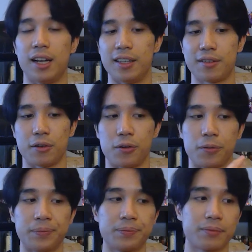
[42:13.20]
So,
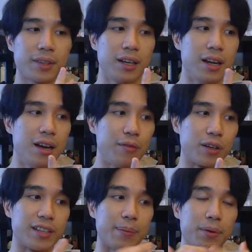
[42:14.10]
for
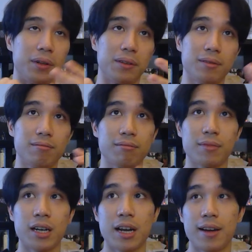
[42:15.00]
example,
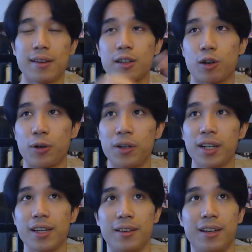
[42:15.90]

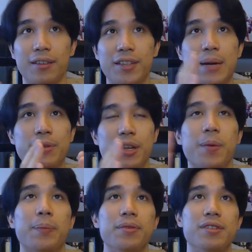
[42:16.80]
currently a lot of damaging
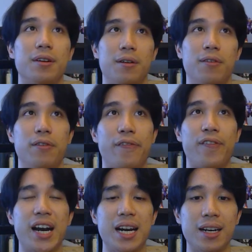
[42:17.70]
weapons are
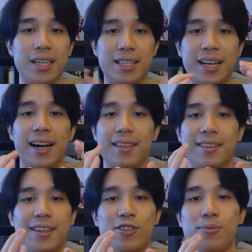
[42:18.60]
fairly tight
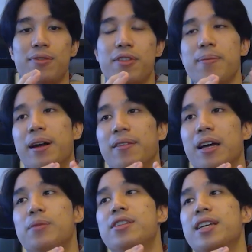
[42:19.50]
in terms of the amount of
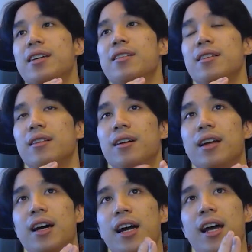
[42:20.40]
damage they can deal,
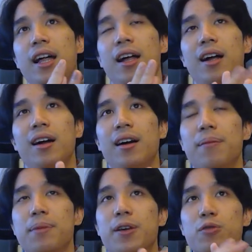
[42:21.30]

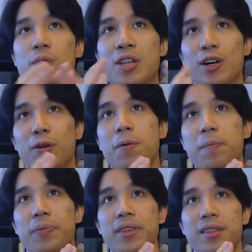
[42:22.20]
because we know
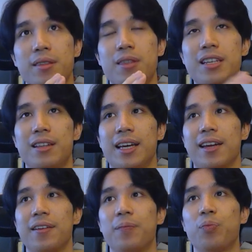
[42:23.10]
there's like